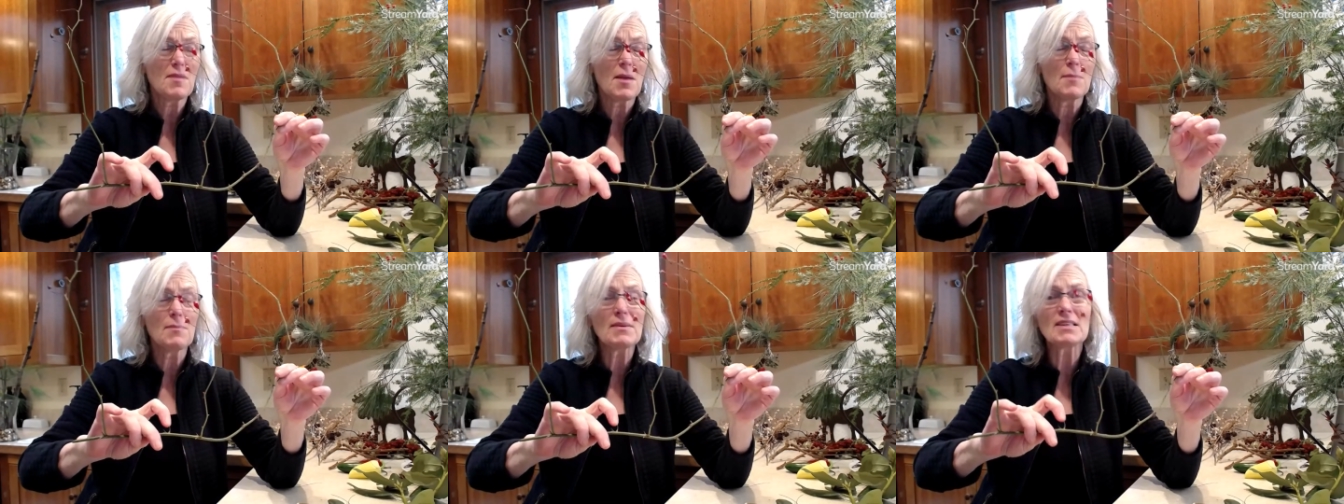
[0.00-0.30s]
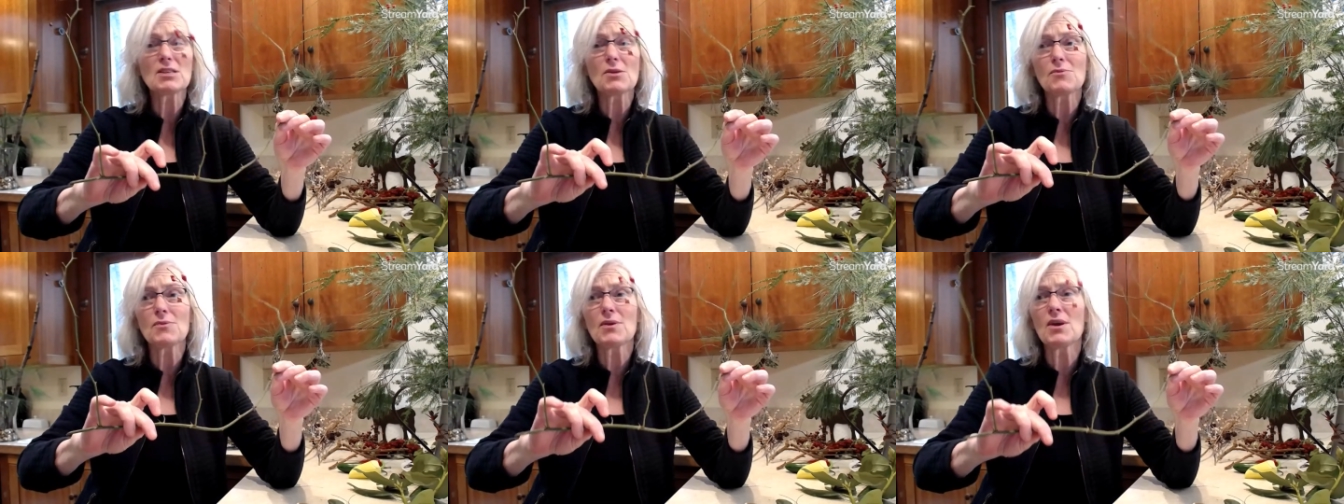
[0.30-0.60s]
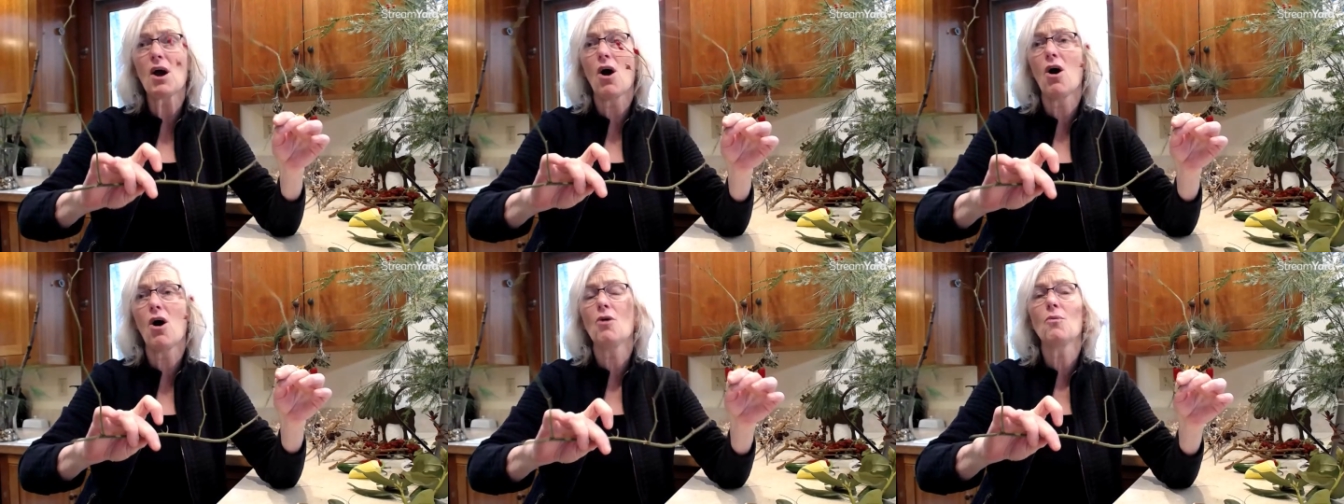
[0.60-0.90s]
because
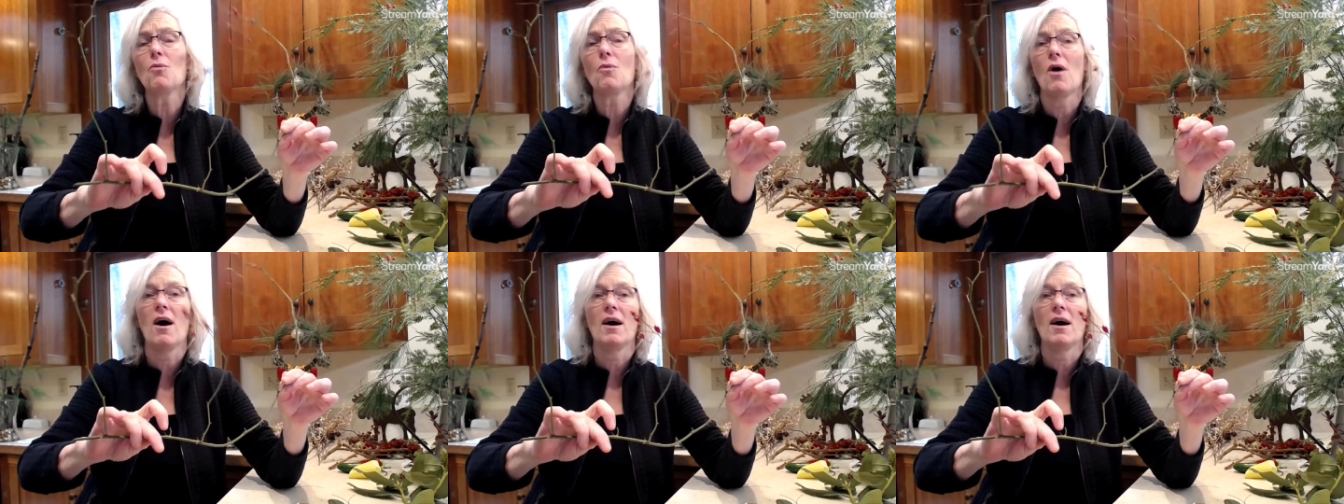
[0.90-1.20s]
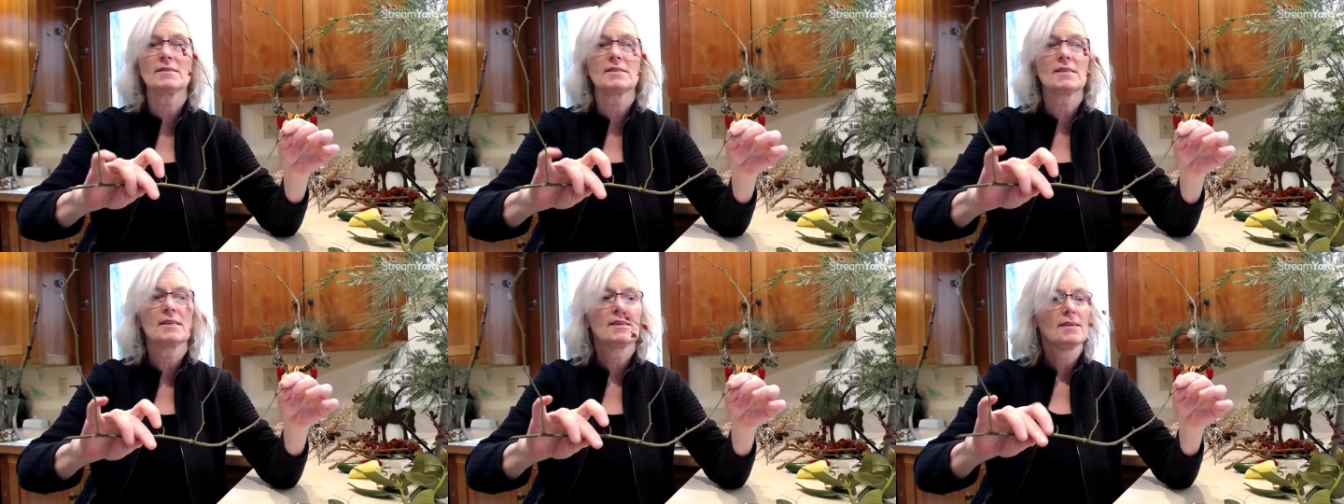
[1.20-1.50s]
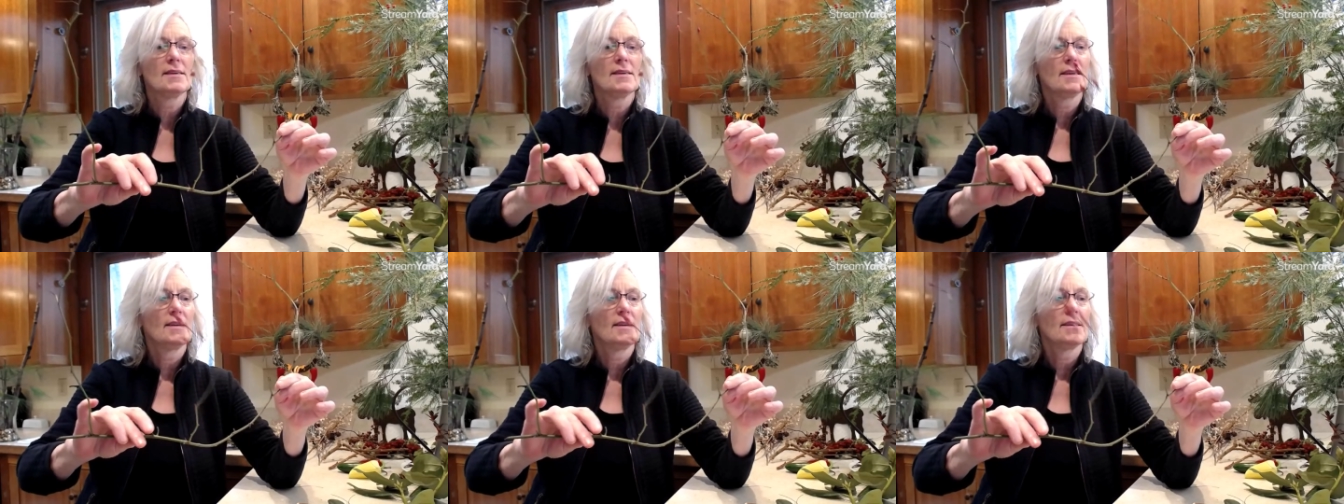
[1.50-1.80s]
we all want
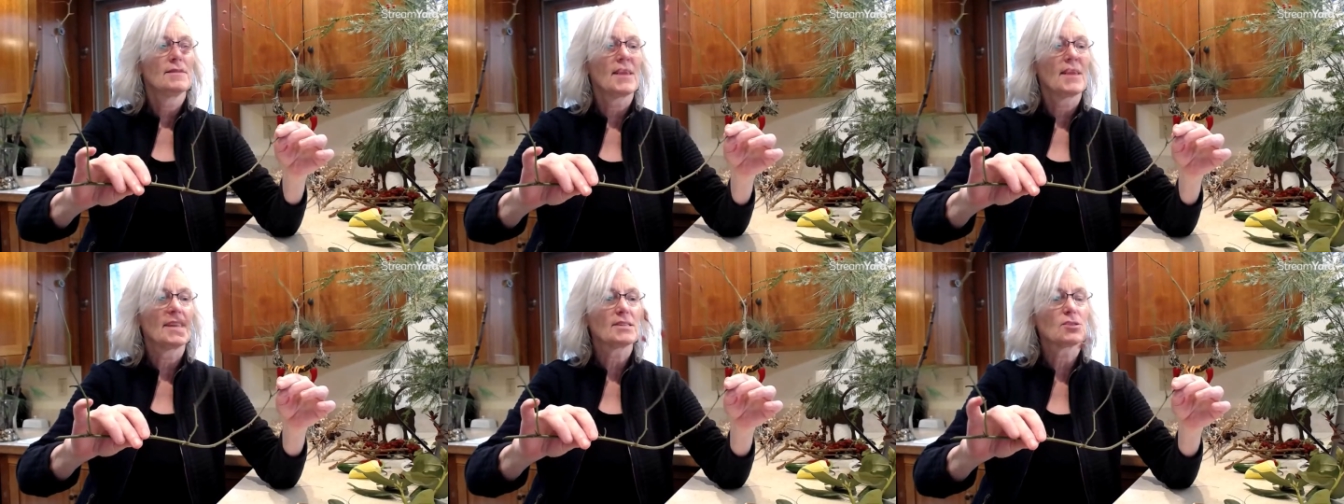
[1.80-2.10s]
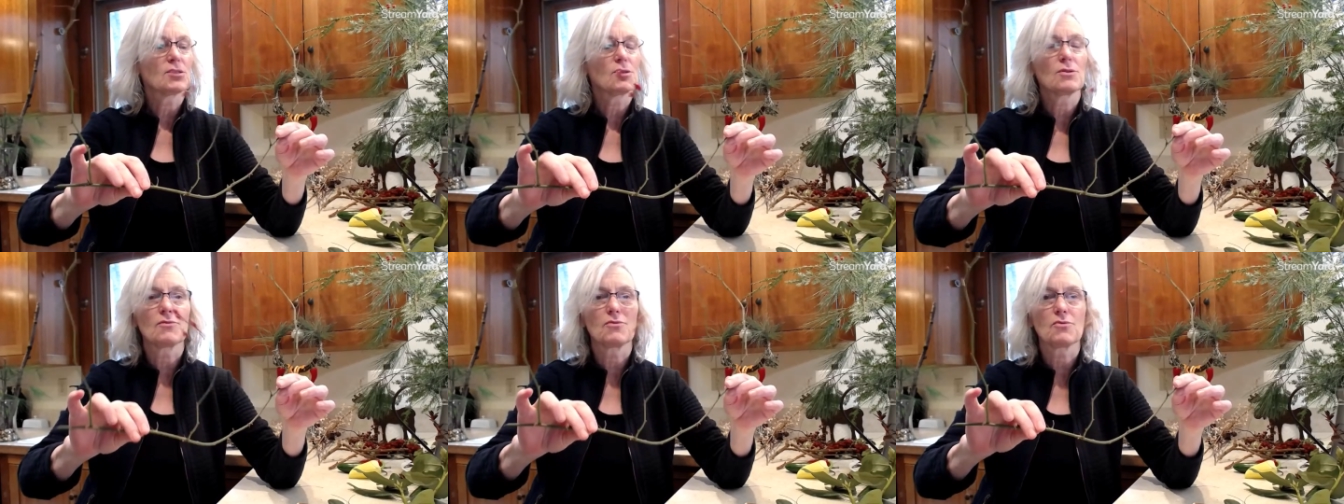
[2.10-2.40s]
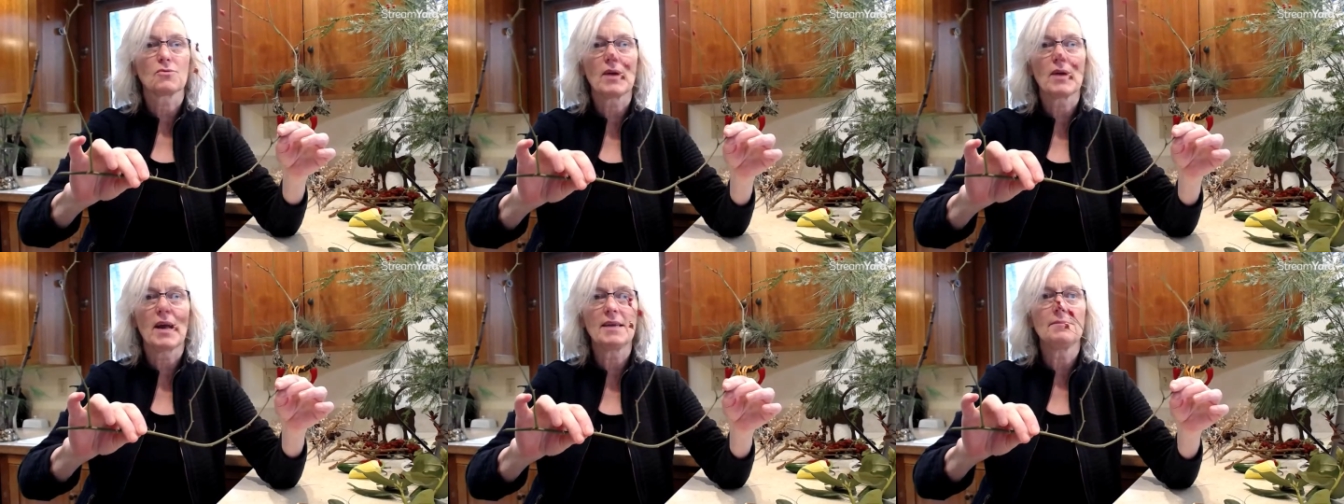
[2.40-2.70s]
that sort of
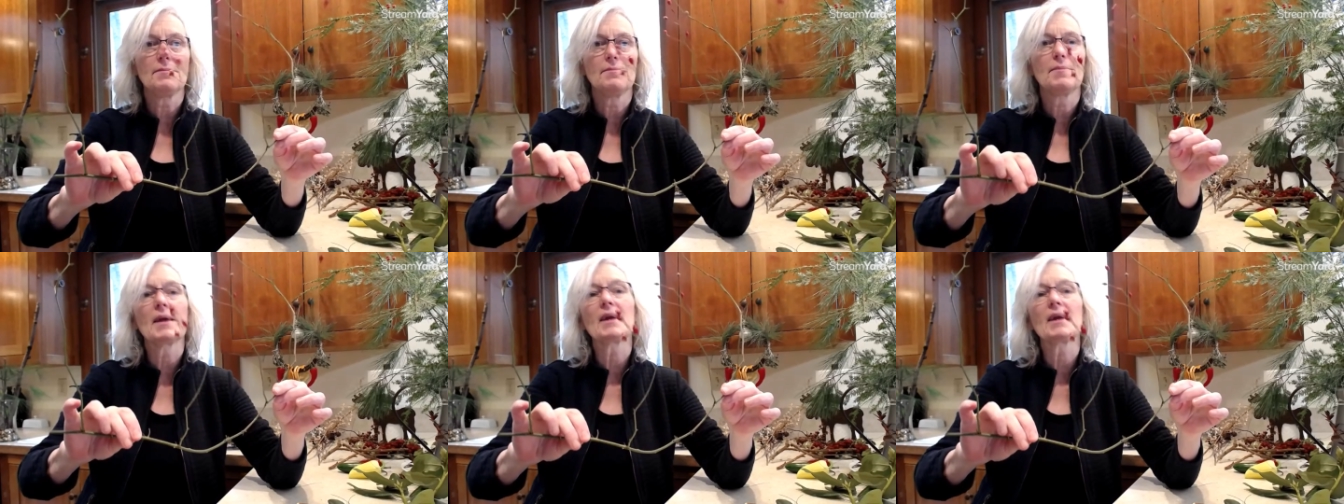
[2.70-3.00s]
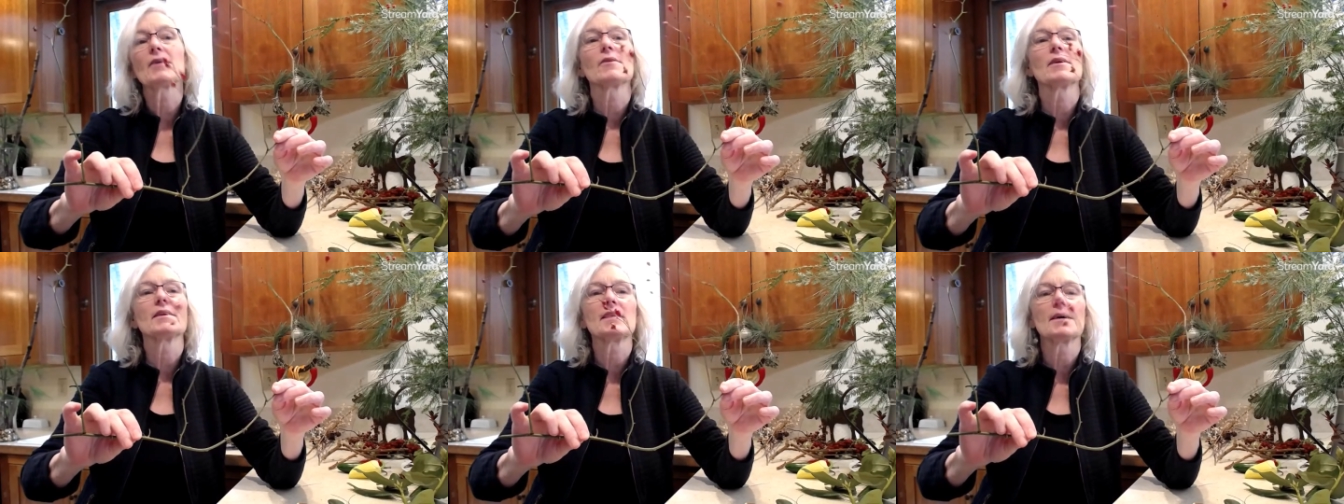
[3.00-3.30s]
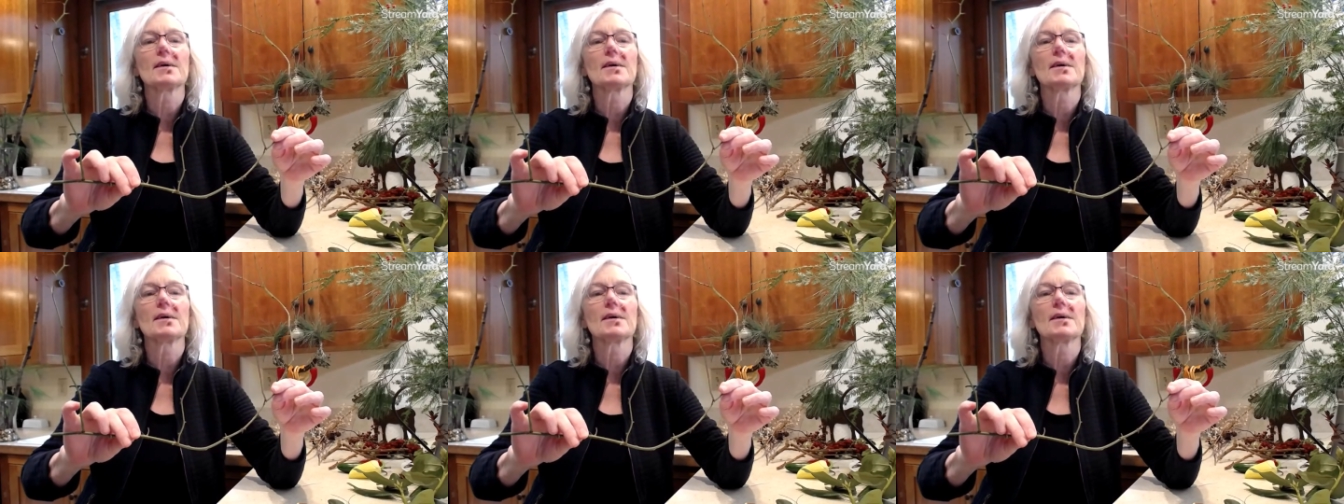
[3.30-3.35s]
red berry,